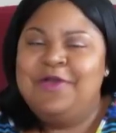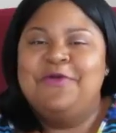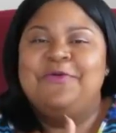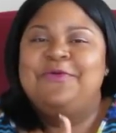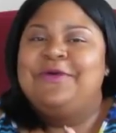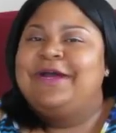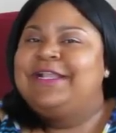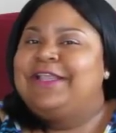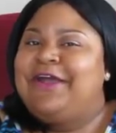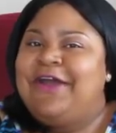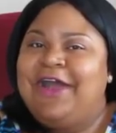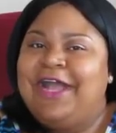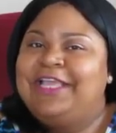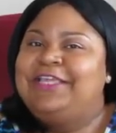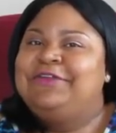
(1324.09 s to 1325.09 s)
What
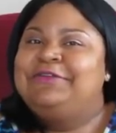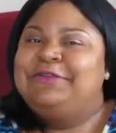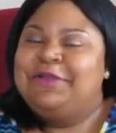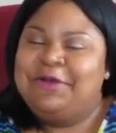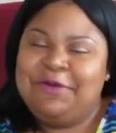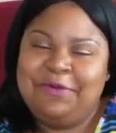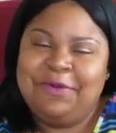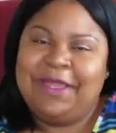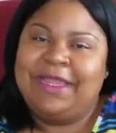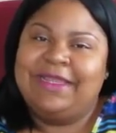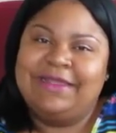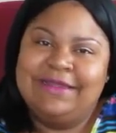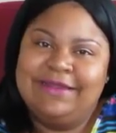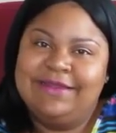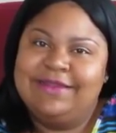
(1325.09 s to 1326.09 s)
are you
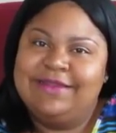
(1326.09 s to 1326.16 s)
doing?